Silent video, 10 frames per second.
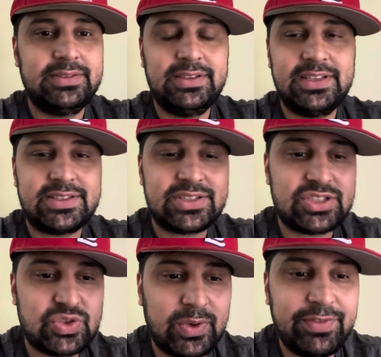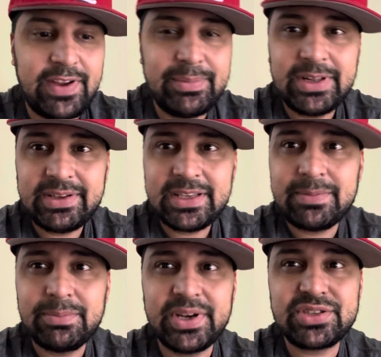it's 25 million,
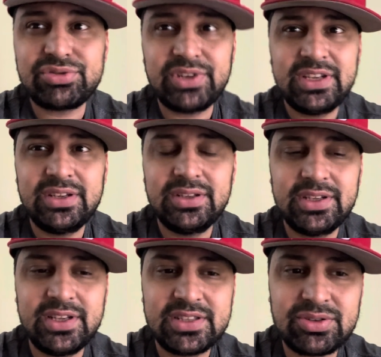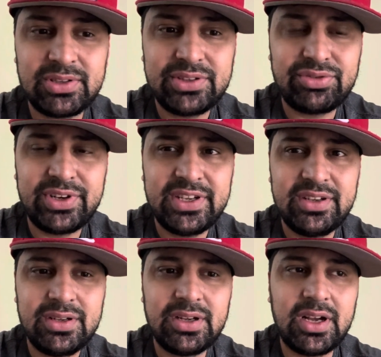but it's three. It's only three.
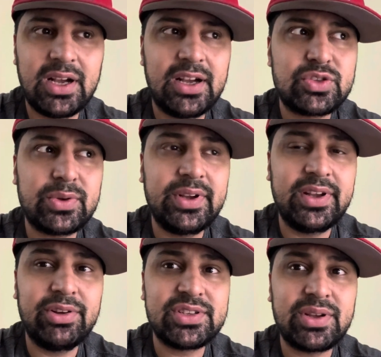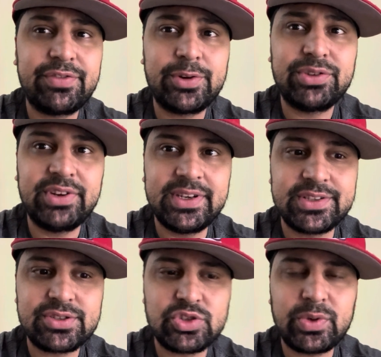Uh, tw uh, it's only for three
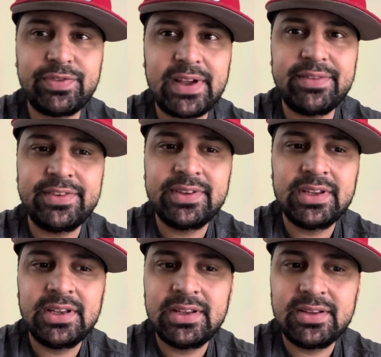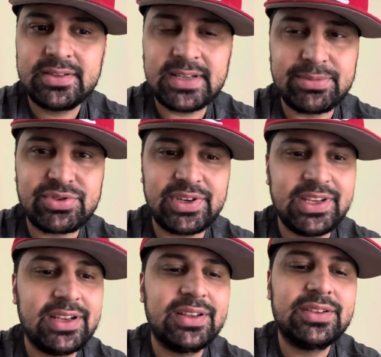years. So 25 times
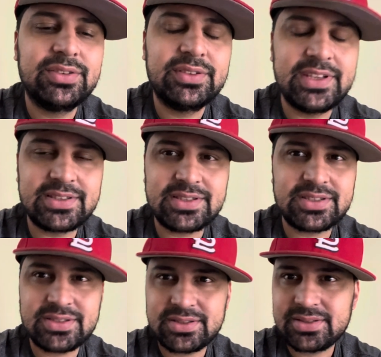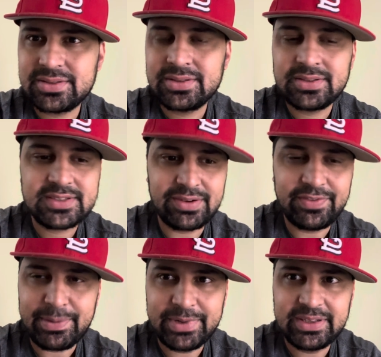three, it's
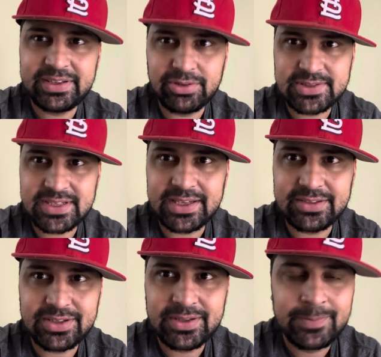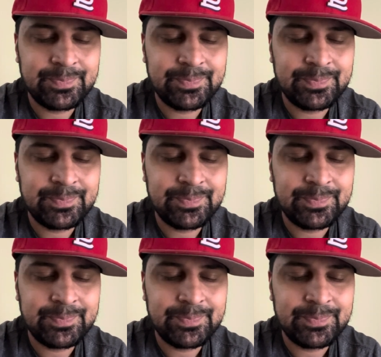75 million altogether.